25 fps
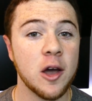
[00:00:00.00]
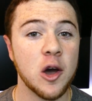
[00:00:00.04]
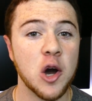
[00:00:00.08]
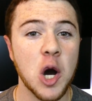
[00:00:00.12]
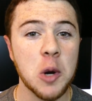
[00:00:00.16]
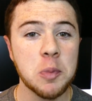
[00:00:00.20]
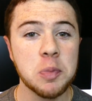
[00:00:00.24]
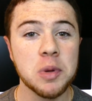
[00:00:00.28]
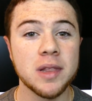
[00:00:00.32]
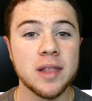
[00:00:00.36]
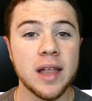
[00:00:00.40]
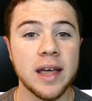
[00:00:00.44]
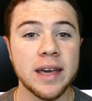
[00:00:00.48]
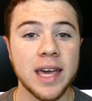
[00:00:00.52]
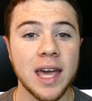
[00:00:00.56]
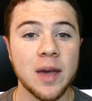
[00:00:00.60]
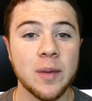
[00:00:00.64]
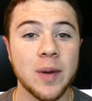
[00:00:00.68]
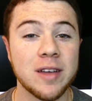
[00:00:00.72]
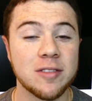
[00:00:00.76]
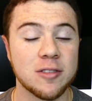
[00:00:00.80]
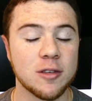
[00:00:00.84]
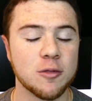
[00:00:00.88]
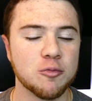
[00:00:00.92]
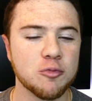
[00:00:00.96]
Hope you like
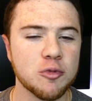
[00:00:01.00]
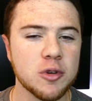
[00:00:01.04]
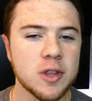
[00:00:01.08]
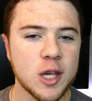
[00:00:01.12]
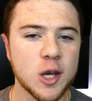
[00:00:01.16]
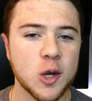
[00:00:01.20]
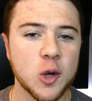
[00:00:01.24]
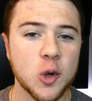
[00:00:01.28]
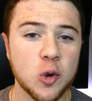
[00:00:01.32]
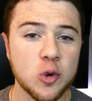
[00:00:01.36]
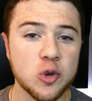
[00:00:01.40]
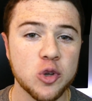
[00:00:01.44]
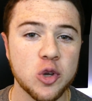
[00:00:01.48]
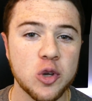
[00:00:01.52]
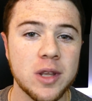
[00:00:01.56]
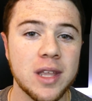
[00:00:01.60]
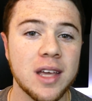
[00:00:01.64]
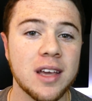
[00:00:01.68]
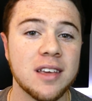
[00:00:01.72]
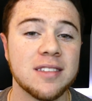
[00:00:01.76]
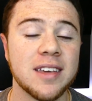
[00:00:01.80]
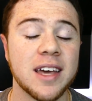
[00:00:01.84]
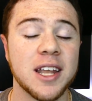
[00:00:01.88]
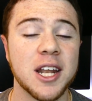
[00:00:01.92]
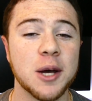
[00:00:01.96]
it. Got some really cool,
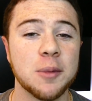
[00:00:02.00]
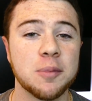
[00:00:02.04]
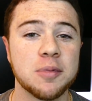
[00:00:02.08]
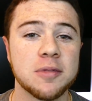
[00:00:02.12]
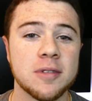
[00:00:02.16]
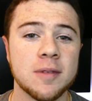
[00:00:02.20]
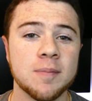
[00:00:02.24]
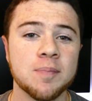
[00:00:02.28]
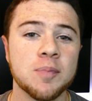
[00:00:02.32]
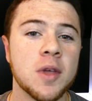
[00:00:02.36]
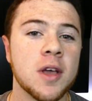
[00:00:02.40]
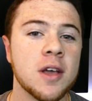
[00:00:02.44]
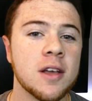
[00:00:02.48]
unique setups.